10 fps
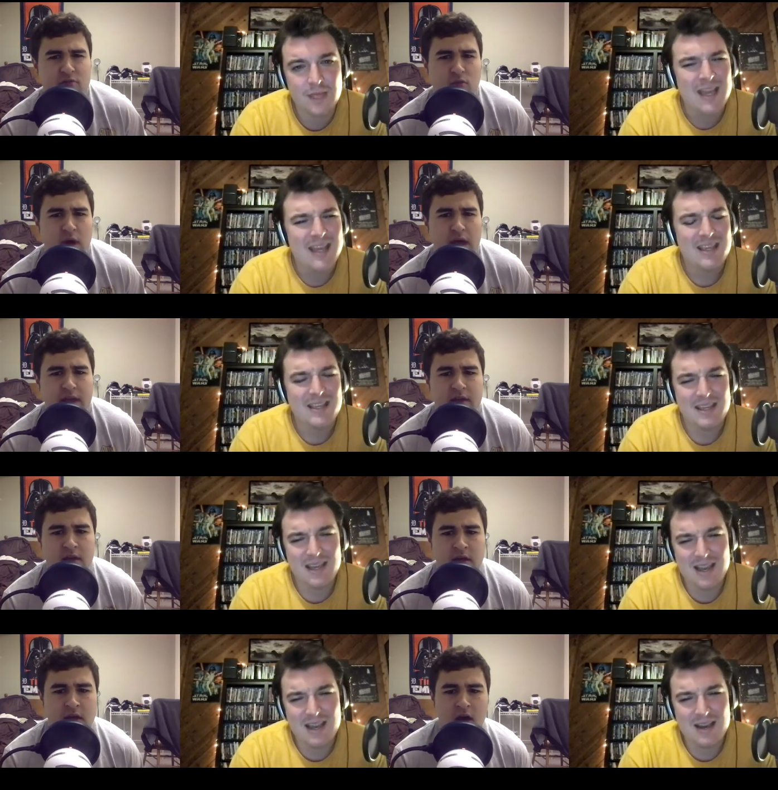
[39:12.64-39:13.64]
Speaker 1: when
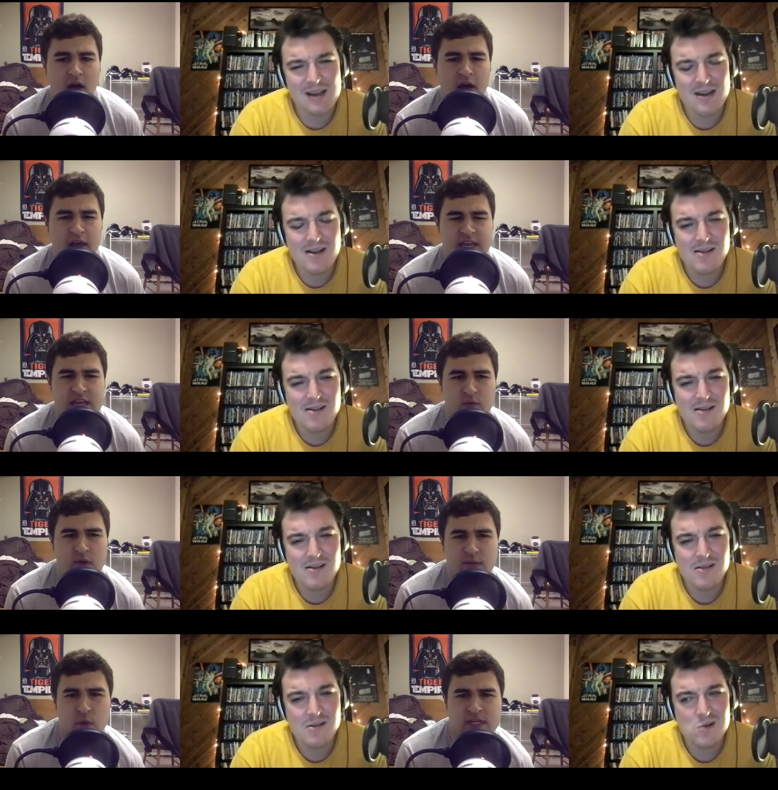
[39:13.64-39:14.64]
yeah uh, he
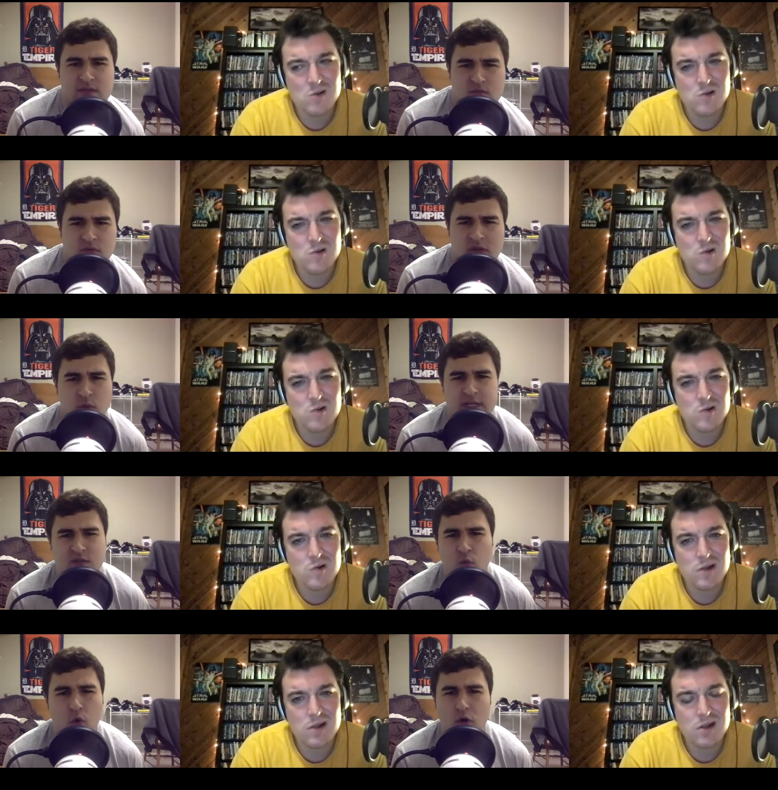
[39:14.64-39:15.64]
went to you know went
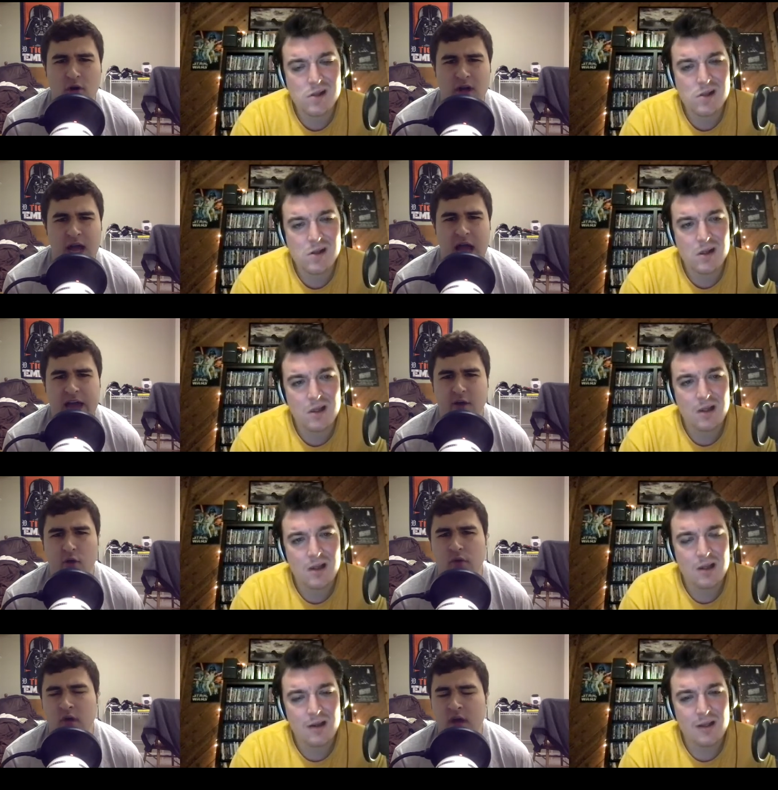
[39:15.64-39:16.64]
to war. I, I
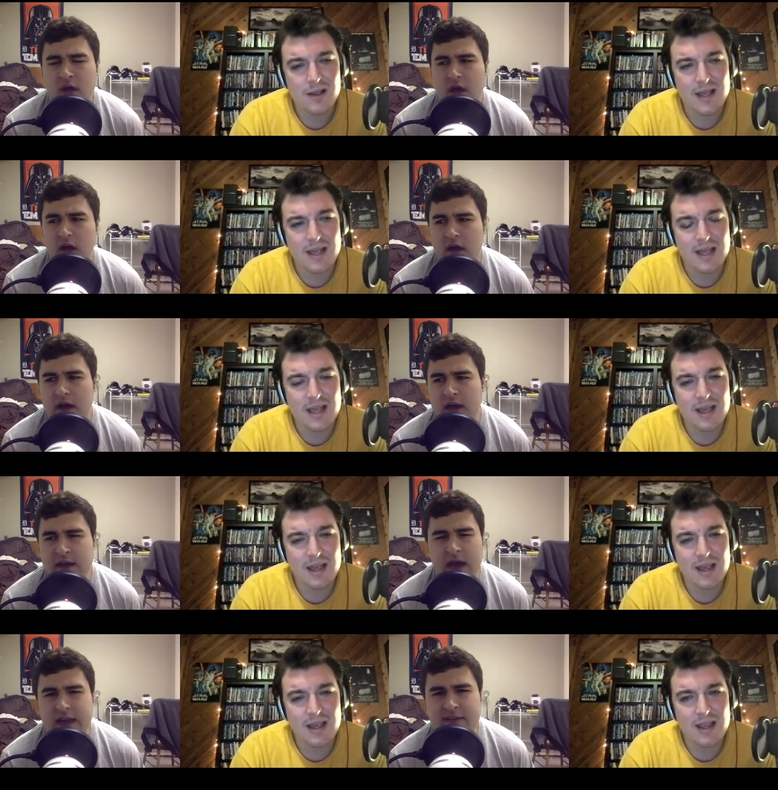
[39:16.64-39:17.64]
don't uh,
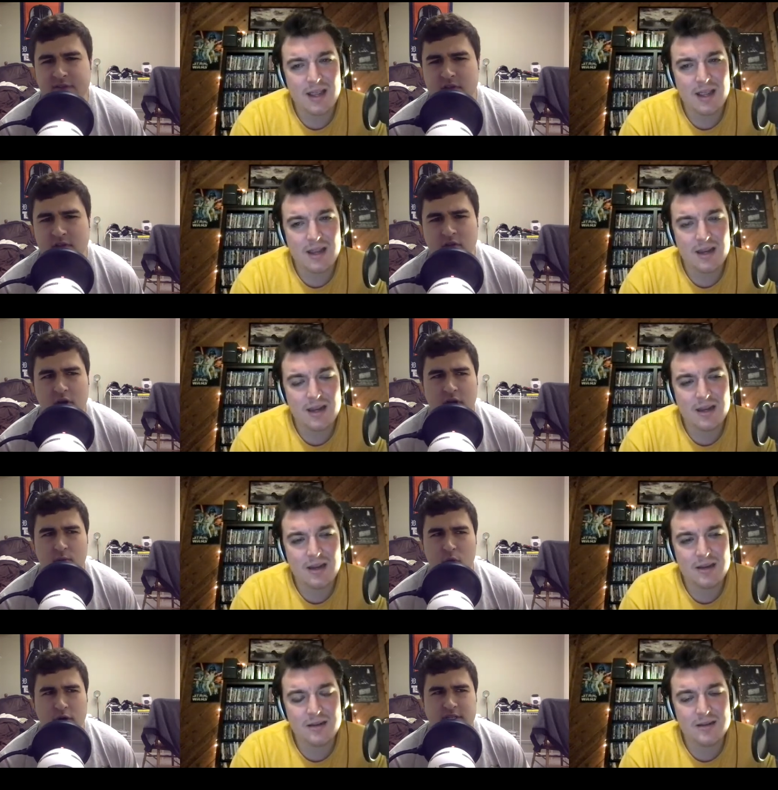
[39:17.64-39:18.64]
I, would have to look up
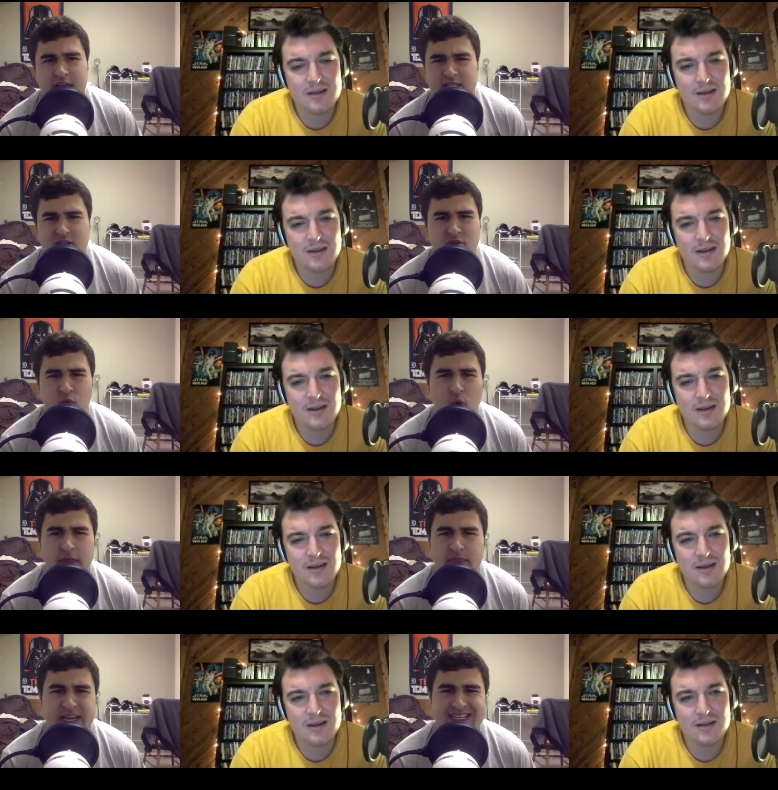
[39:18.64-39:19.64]
more as to
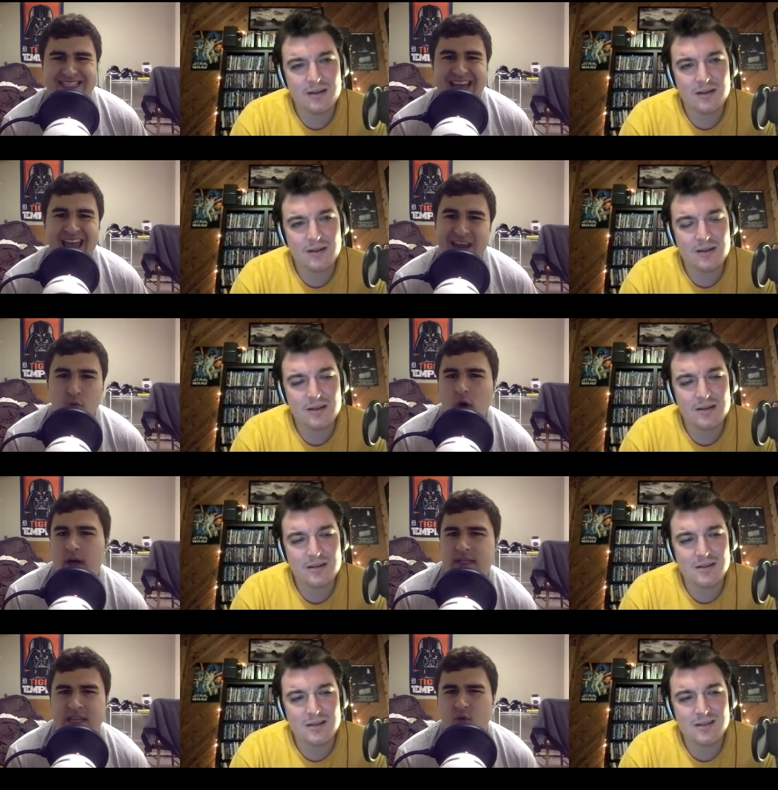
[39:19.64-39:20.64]
what the intent
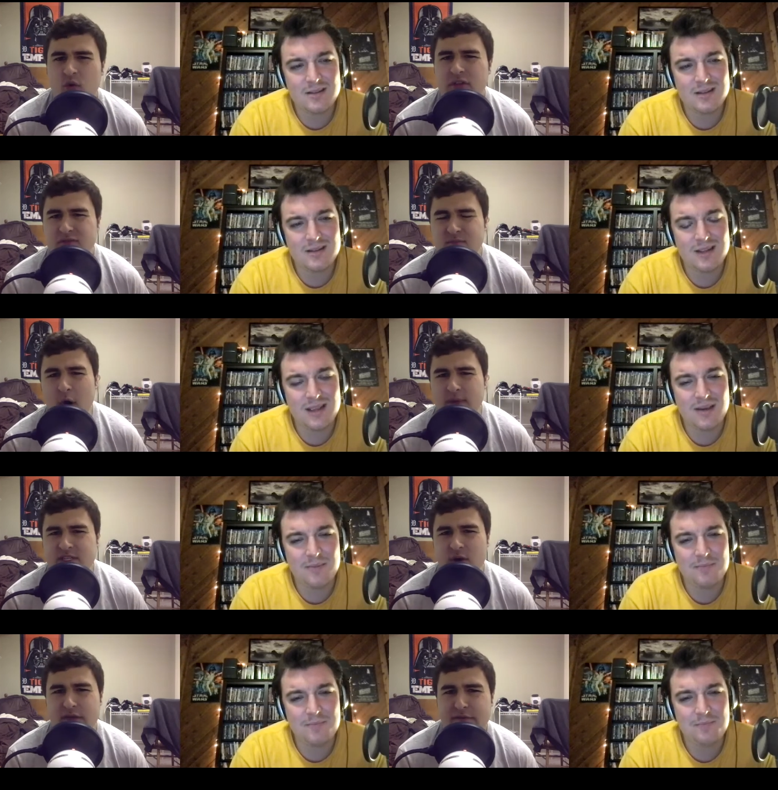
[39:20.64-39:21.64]
was. And there were those moments
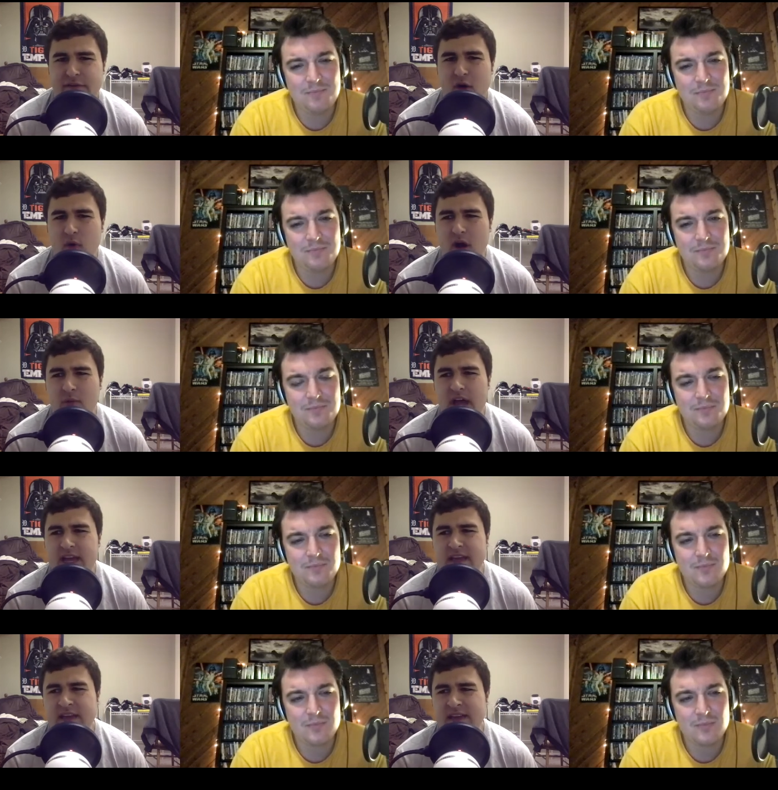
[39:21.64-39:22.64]
yeah. throughout the film where I'm
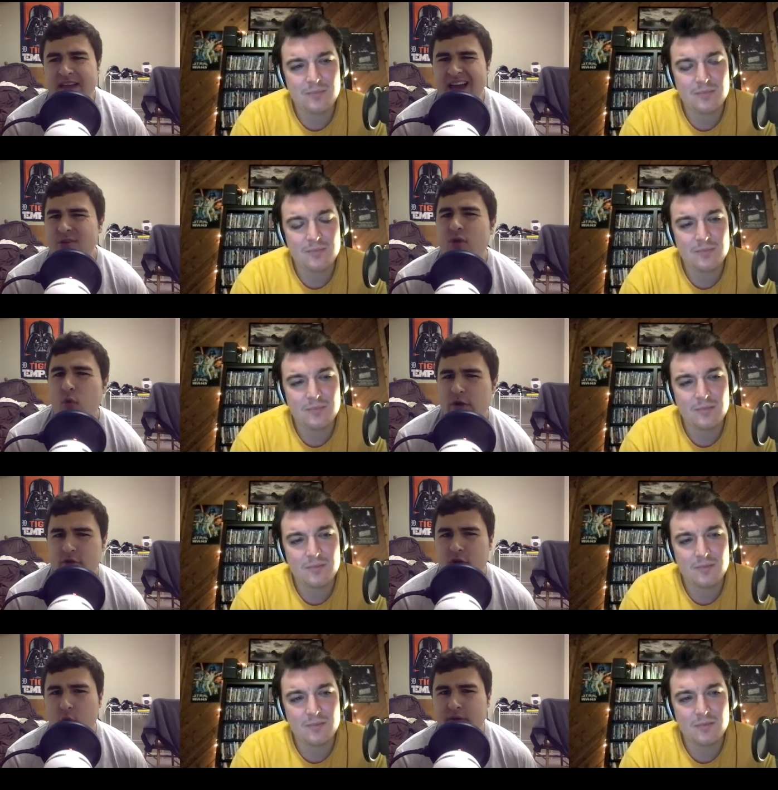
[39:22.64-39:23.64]
like, I don't know what
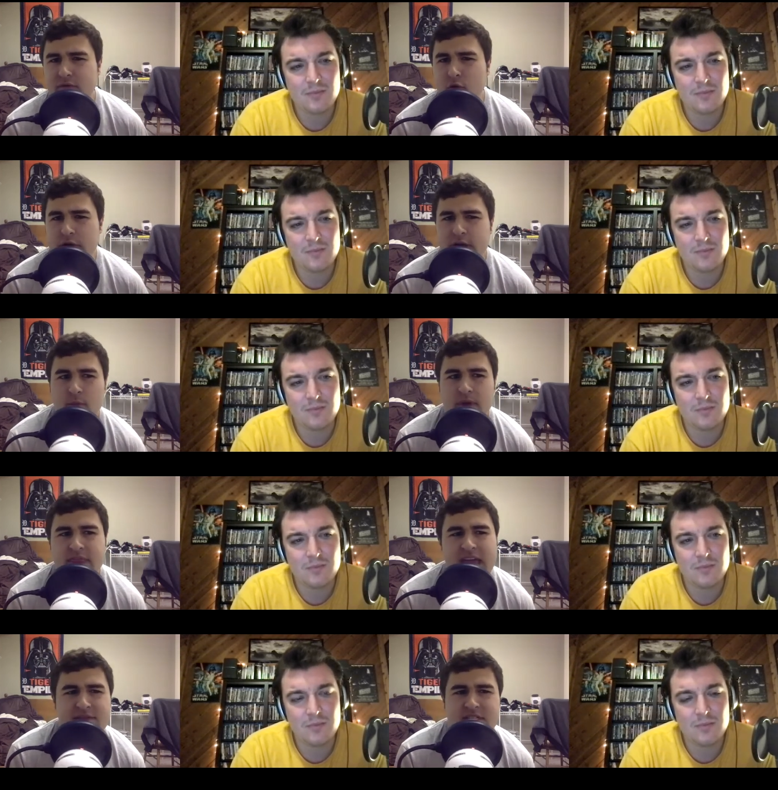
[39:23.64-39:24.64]
you're going for here, but
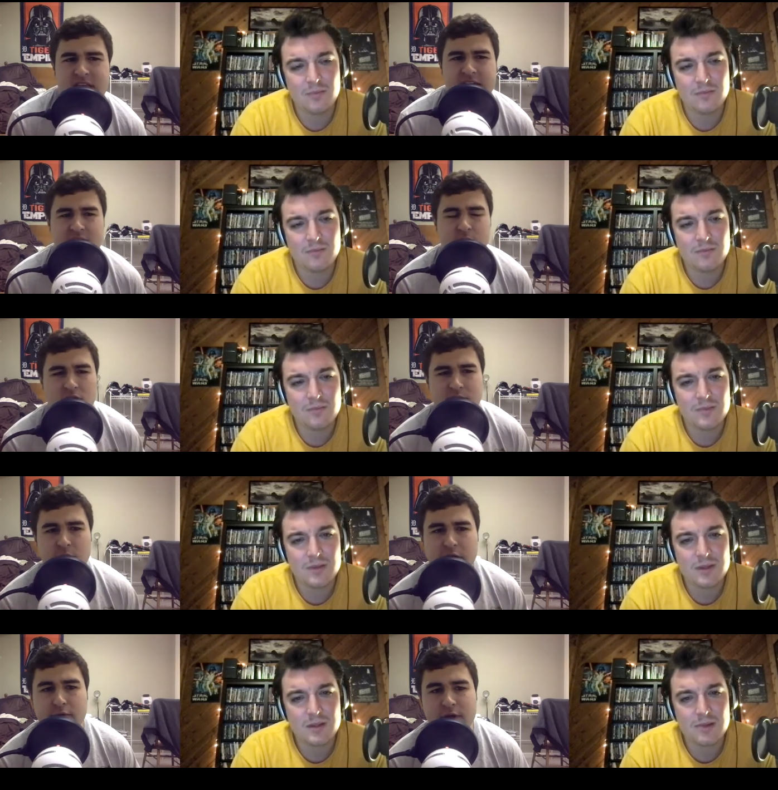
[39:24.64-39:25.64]
they have said in
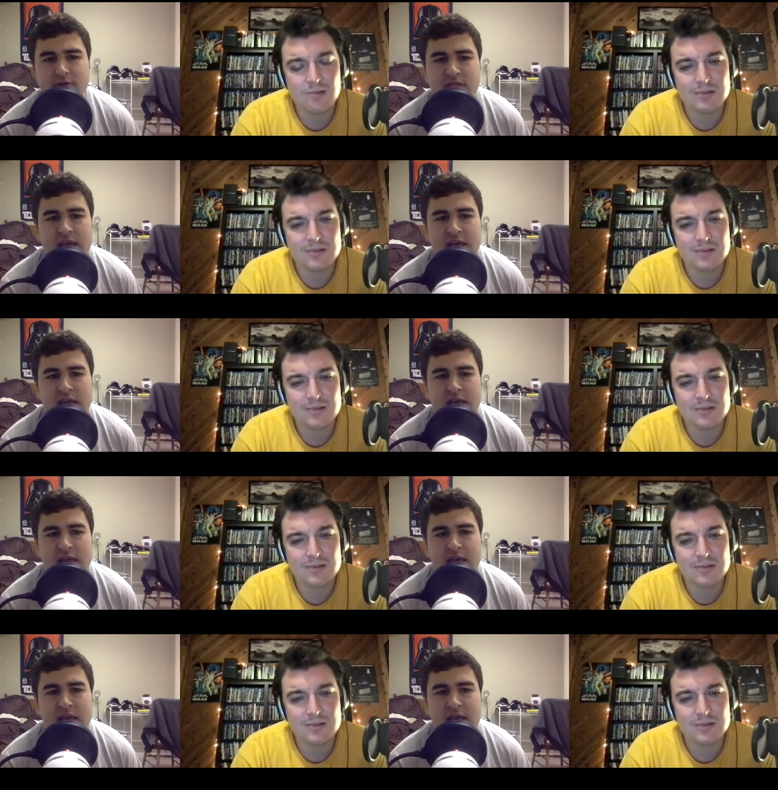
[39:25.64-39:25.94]
multiple interviews